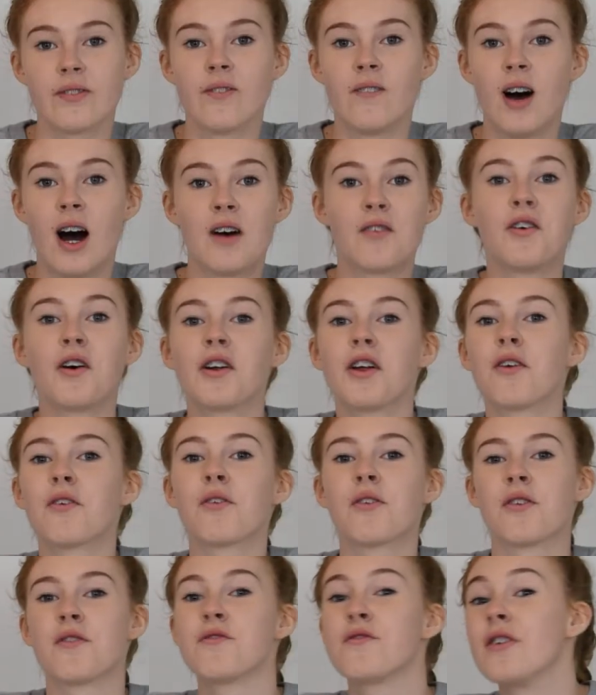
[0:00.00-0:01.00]
I thought this was
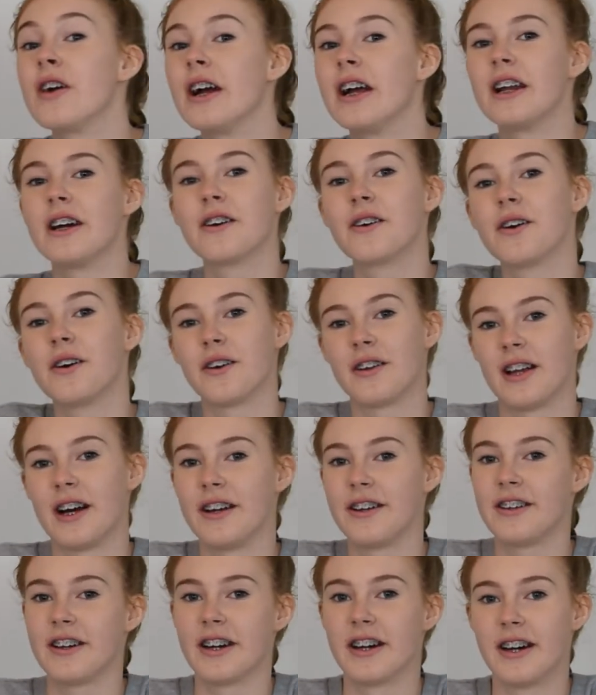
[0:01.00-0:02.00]
a really cool
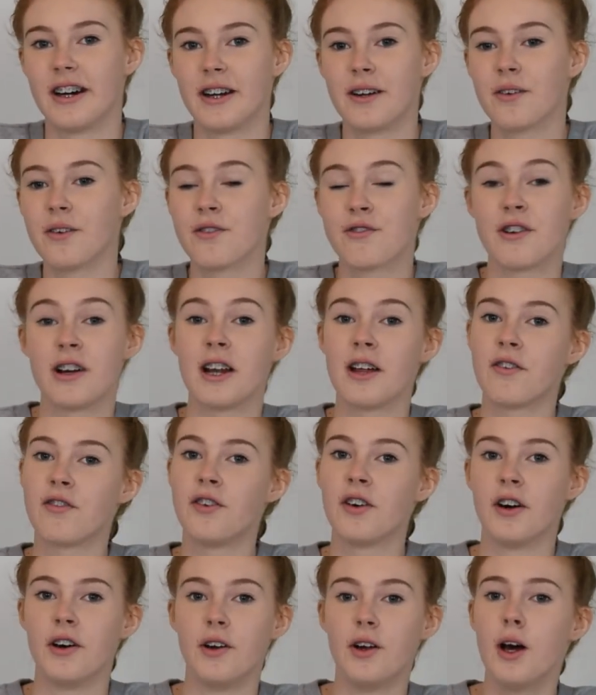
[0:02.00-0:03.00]
idea and it was really
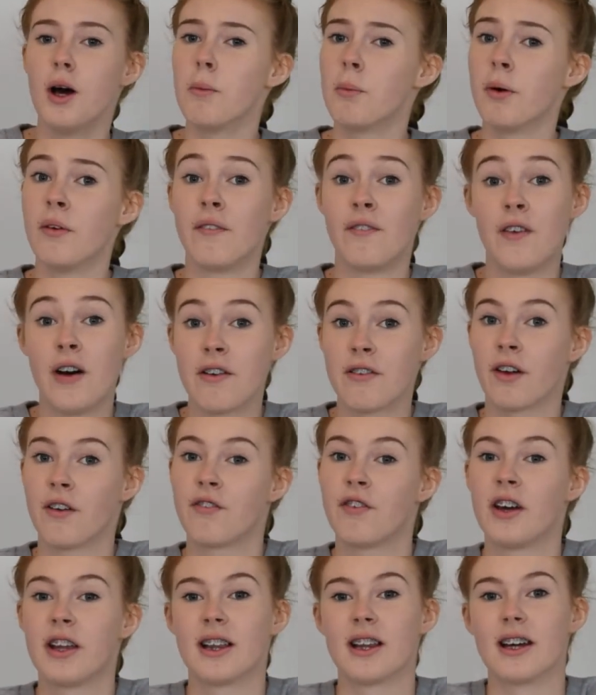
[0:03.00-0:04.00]
fun, but very
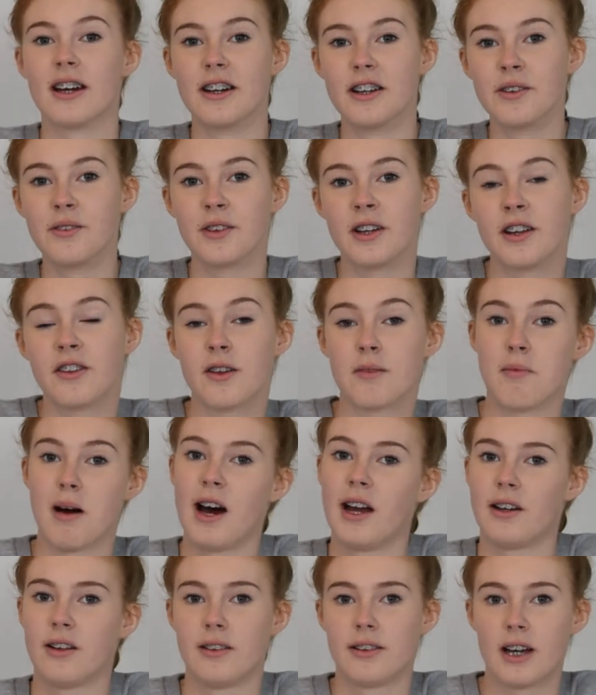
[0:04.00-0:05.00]
fiddly and you need some
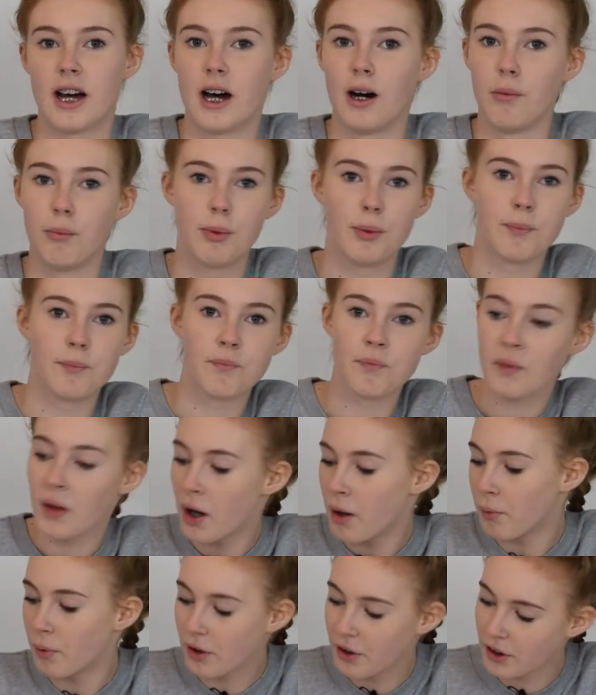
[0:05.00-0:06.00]
adult help.
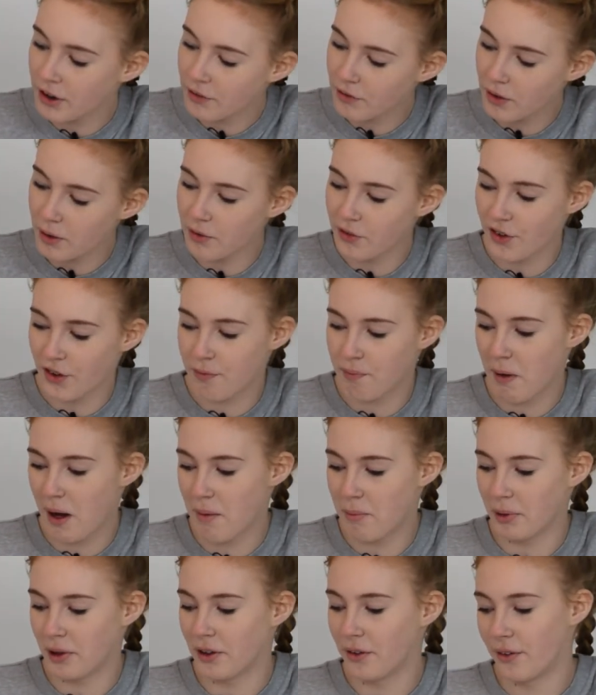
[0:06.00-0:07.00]
We could have done for spare
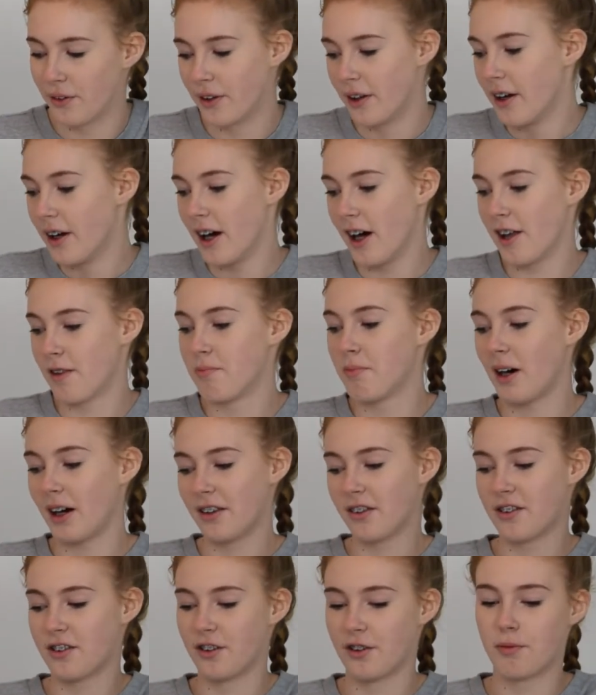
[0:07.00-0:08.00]
balloon, as
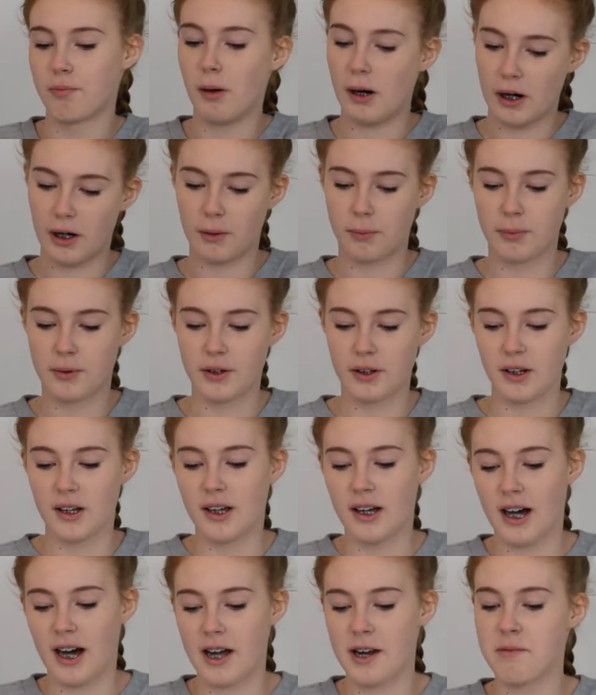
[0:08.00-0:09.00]
mine's just popped,
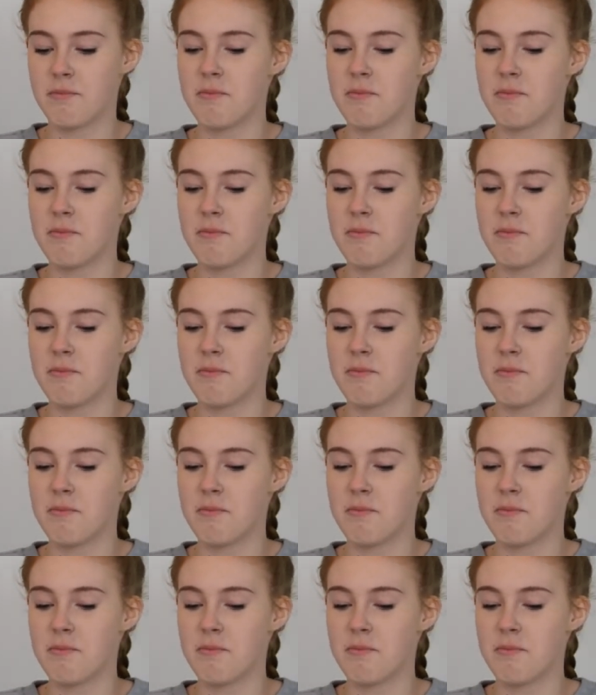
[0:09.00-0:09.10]
and